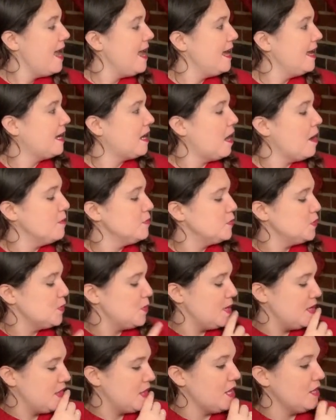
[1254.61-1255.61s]
It comes
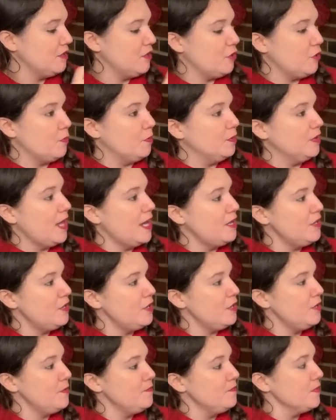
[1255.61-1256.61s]
with a little
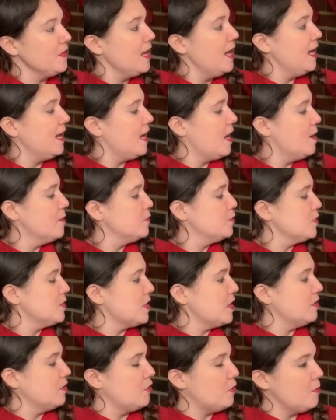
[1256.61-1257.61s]
blender. It comes with
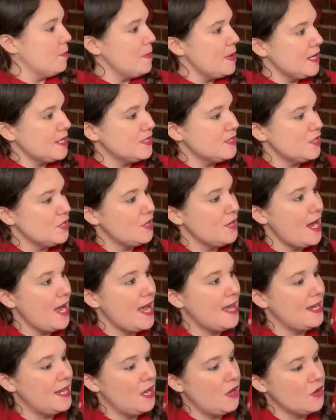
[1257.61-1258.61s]
a little mixer,
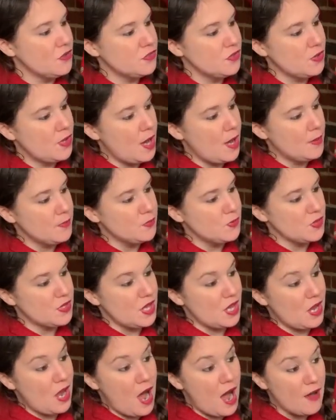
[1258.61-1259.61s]
and it also comes with
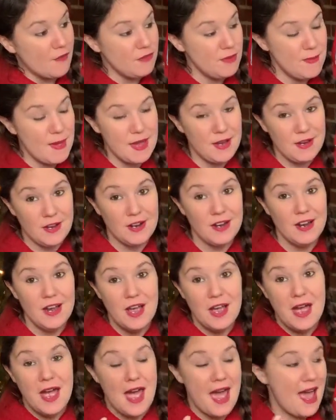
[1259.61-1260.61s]
a coffee maker,
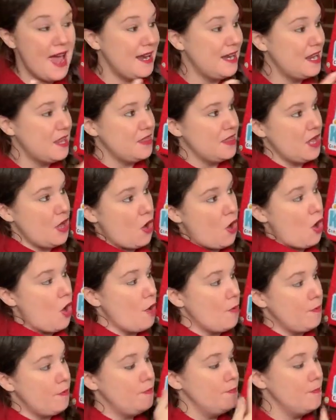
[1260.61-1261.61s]
and they
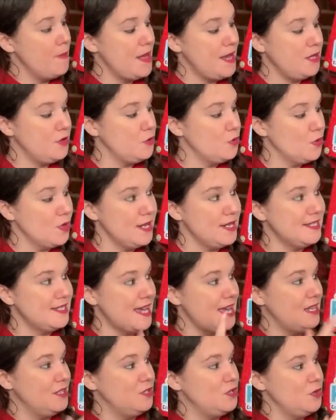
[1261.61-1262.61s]
all make noise
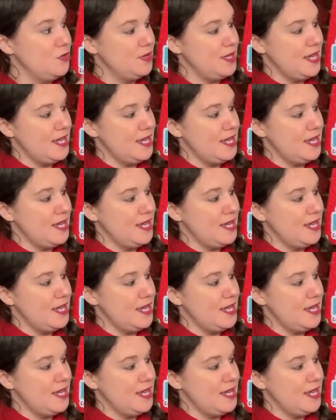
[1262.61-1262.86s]
and do